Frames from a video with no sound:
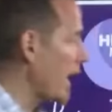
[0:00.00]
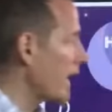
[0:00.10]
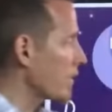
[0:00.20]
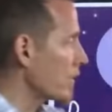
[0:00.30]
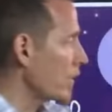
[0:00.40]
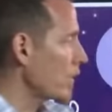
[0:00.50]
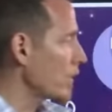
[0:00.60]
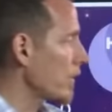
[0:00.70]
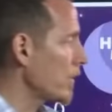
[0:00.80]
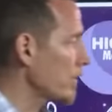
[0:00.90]
soda
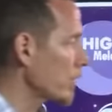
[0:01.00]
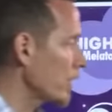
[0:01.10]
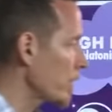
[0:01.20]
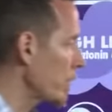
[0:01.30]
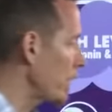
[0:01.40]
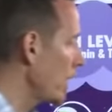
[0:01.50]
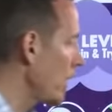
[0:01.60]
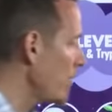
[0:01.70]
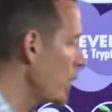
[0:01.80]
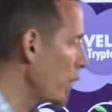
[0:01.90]
to this list, but
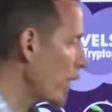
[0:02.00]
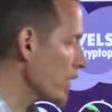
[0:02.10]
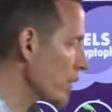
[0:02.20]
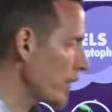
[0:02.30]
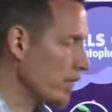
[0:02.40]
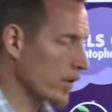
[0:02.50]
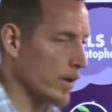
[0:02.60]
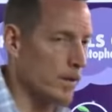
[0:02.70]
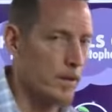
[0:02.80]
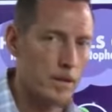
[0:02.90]
you've been watching me for any
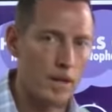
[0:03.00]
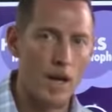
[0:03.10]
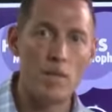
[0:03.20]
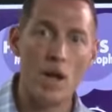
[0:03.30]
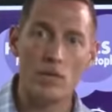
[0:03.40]
length of time, none of you